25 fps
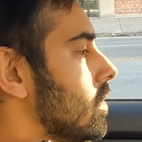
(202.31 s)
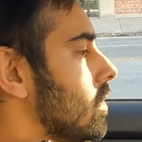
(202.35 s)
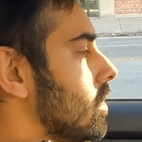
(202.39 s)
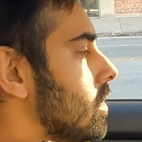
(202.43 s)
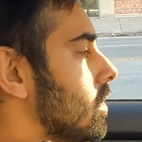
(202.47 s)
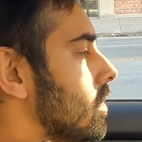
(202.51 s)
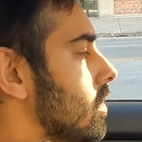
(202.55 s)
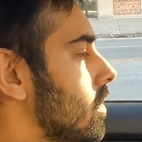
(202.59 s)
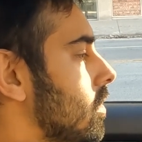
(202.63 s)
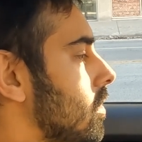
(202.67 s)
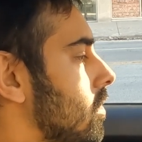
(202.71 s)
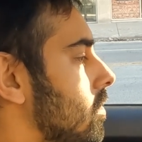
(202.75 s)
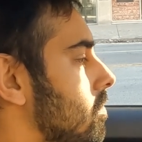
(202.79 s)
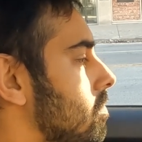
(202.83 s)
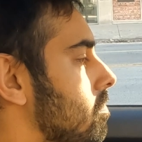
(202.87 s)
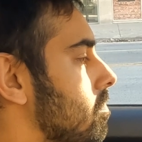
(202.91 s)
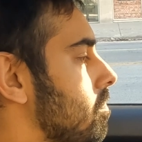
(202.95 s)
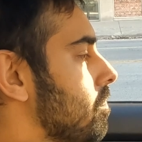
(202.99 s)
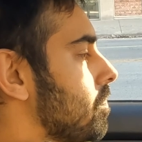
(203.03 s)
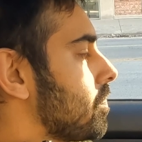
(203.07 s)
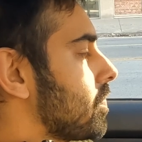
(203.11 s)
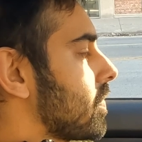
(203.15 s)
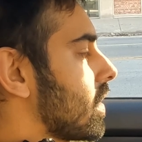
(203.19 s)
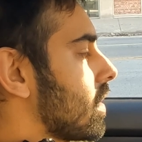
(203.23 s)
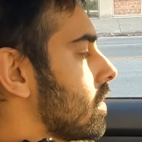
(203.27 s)

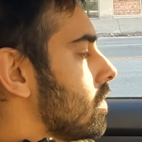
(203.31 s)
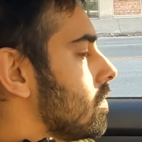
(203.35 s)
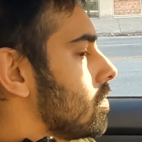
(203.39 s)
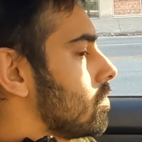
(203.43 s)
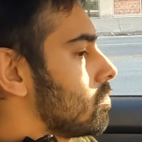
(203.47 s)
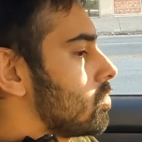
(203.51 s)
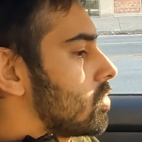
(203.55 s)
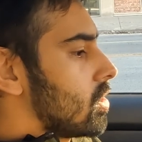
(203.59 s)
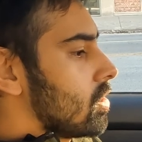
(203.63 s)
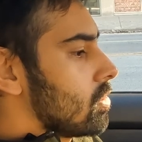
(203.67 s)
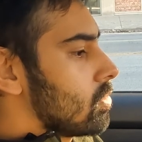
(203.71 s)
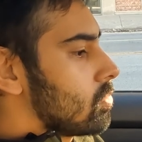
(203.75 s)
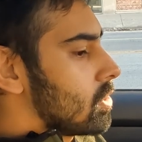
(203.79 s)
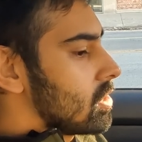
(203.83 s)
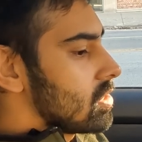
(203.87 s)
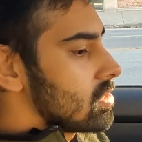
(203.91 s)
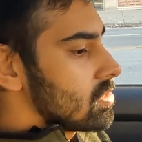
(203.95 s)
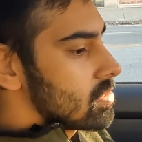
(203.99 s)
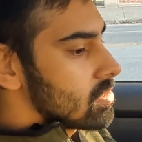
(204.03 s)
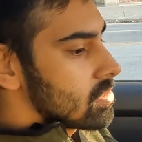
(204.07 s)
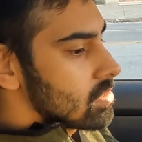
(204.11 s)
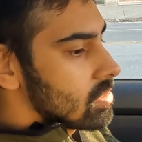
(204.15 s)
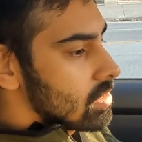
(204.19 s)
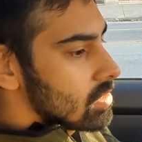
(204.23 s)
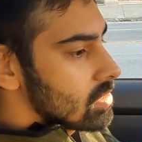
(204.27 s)
But
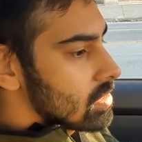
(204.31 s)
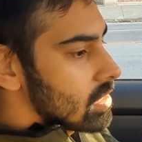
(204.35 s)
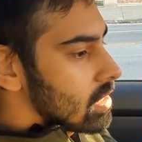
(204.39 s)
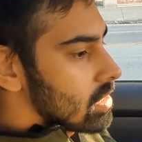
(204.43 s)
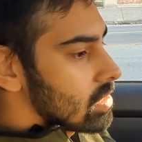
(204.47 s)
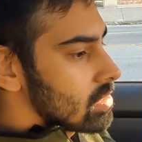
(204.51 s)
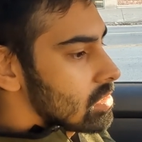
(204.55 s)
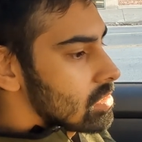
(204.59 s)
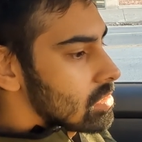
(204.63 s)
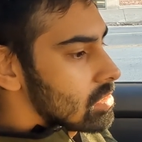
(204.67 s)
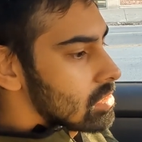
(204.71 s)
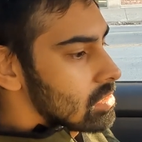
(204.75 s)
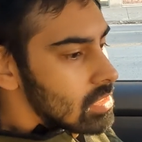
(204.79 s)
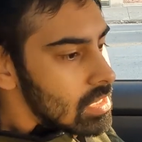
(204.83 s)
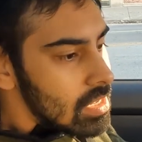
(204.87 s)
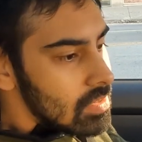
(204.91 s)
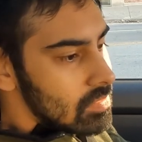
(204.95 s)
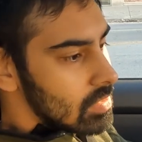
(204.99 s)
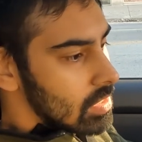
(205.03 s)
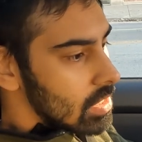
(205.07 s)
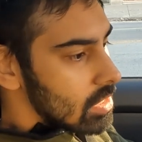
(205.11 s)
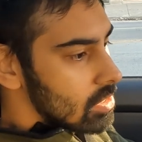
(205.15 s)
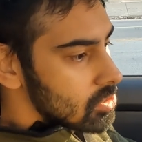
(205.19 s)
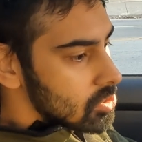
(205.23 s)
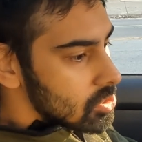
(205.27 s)
otherwise, this has
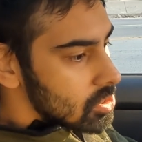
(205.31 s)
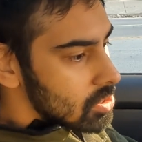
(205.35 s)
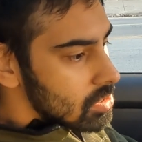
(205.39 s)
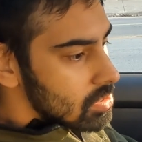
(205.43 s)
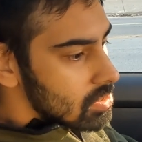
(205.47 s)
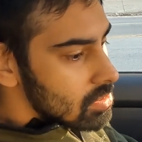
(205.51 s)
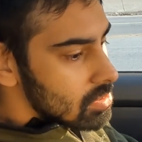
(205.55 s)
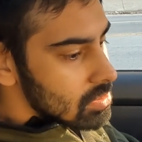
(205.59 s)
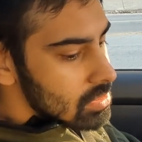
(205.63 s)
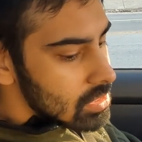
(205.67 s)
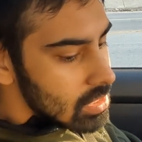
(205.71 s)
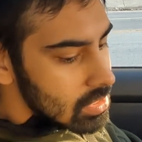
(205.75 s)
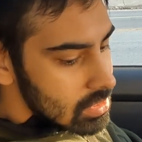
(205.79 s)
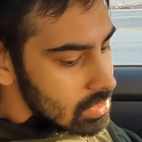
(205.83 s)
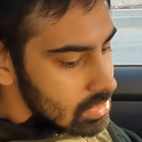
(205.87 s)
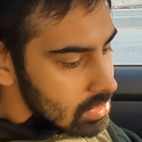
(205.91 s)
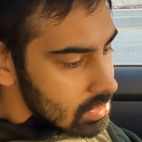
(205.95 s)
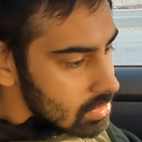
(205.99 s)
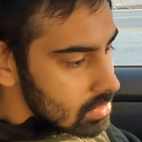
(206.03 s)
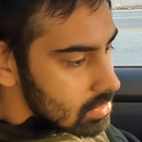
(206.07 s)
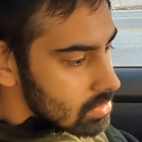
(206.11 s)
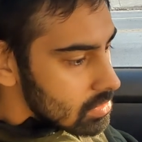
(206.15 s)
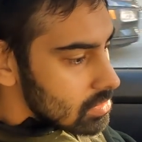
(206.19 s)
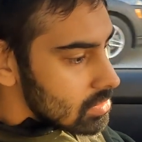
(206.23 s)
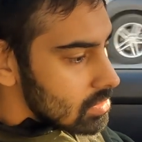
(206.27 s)
navigation, it's got the
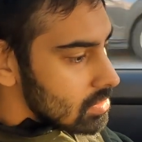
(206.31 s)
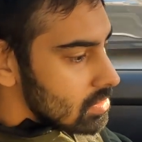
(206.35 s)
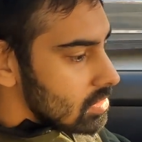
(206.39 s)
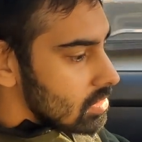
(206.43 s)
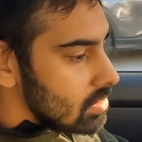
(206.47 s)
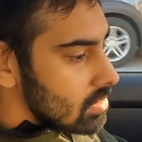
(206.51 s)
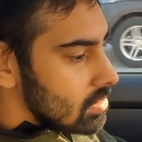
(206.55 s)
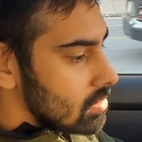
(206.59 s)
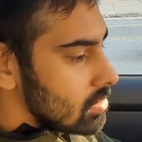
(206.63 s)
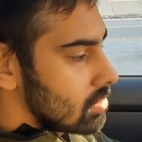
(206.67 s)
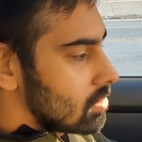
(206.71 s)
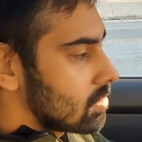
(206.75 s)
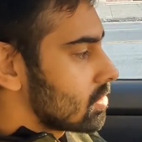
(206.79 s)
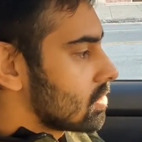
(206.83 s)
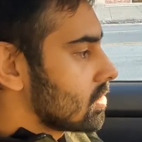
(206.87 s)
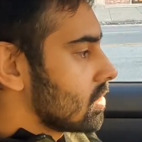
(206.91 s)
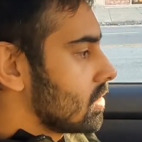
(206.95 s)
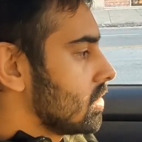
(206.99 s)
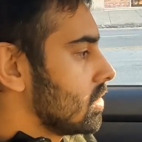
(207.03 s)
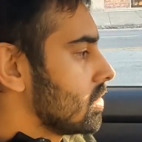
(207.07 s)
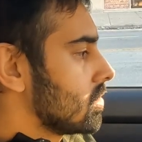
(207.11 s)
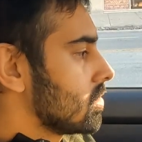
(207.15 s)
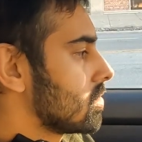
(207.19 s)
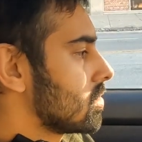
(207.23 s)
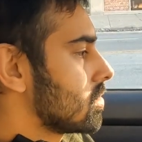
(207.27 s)
heated seats,
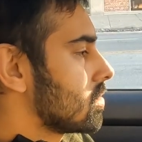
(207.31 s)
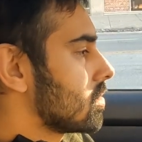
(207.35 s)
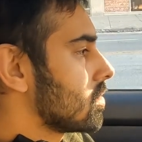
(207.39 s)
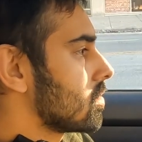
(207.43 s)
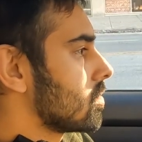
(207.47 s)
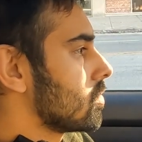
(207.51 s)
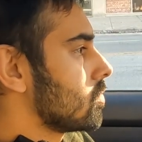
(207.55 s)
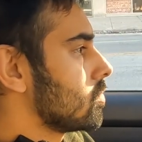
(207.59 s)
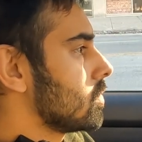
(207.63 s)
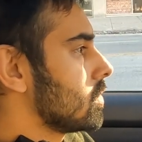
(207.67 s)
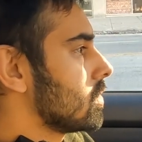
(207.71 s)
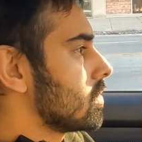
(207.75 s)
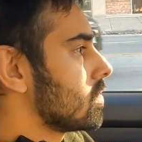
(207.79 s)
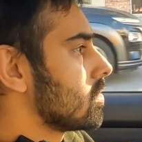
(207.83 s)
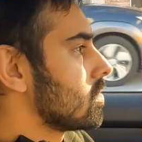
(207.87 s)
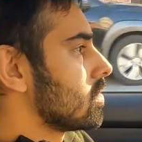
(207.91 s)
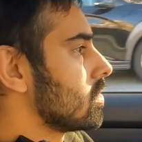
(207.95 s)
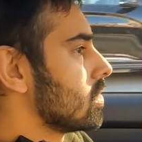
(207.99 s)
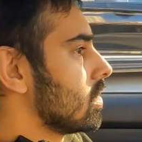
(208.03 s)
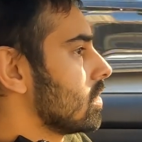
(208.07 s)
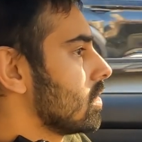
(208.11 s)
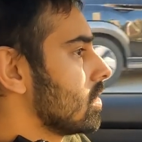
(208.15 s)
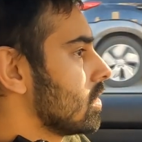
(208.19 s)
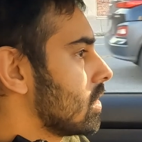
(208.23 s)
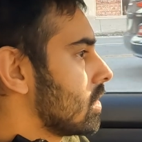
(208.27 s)
heated steering wheel,
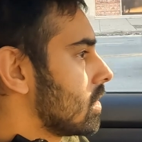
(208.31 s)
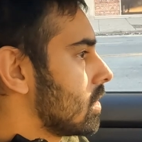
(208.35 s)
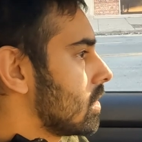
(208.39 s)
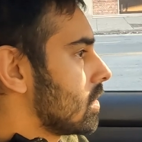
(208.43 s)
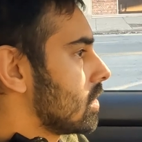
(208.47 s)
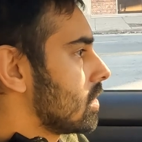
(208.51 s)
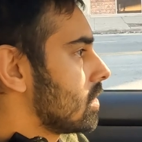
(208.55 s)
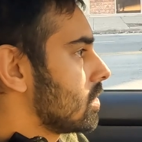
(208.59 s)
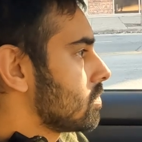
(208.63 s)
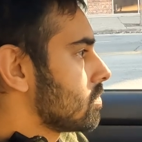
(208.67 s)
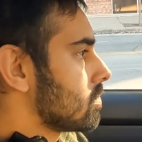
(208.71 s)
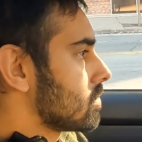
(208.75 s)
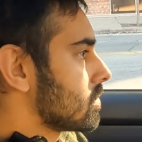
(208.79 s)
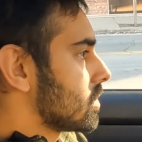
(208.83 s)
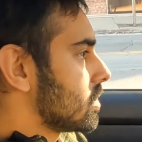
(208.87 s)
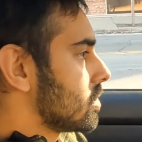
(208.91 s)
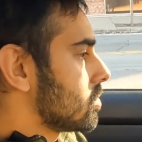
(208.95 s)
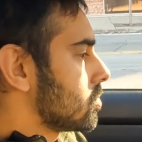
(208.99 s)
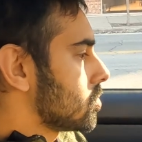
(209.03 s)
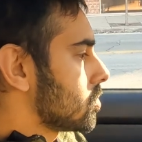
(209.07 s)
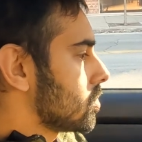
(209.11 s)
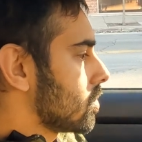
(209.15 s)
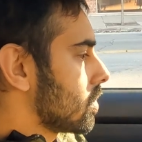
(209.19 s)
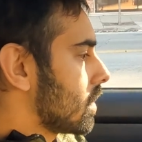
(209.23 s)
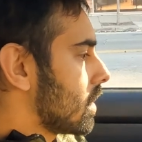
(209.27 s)

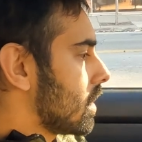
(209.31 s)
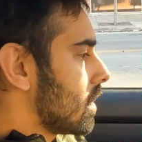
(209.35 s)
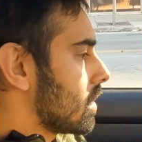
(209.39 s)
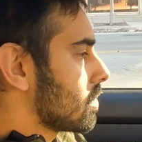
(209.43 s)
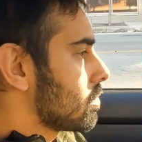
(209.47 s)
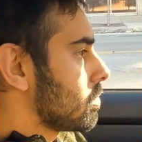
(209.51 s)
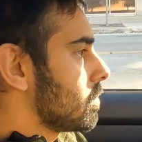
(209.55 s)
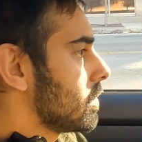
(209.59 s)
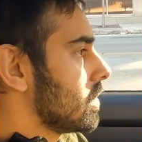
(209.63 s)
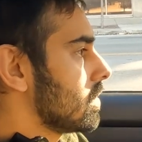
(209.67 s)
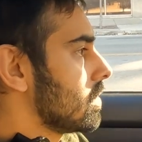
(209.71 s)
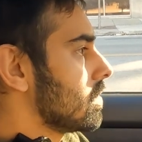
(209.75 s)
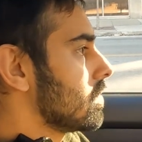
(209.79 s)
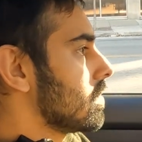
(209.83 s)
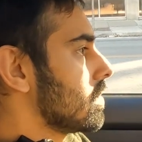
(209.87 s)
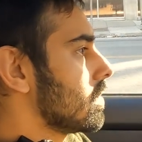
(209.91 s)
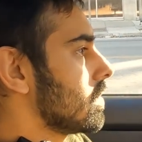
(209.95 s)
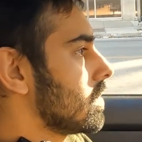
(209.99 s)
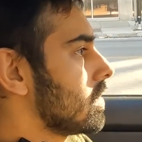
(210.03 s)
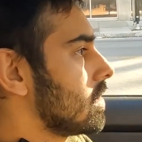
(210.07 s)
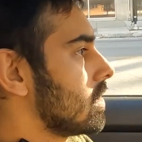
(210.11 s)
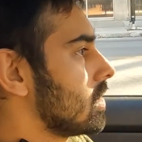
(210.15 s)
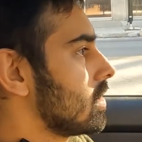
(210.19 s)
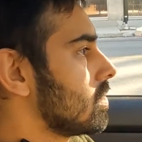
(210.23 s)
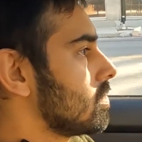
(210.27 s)
digital cockpit,
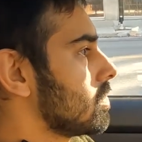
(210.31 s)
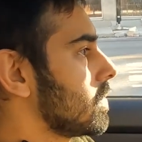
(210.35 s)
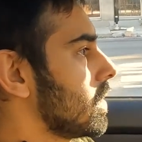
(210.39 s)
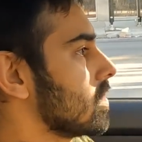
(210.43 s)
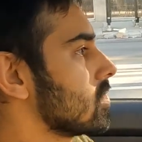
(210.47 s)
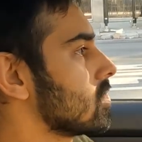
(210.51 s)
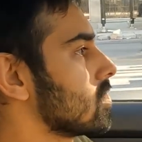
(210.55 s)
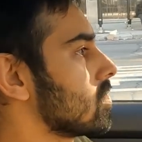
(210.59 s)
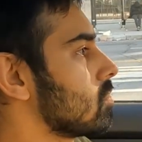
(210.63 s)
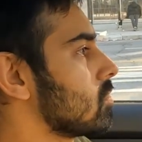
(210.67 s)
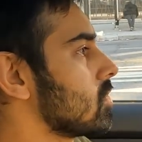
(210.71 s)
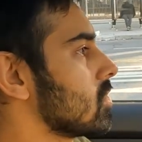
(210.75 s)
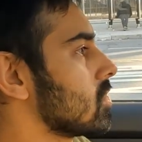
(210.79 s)
heads-up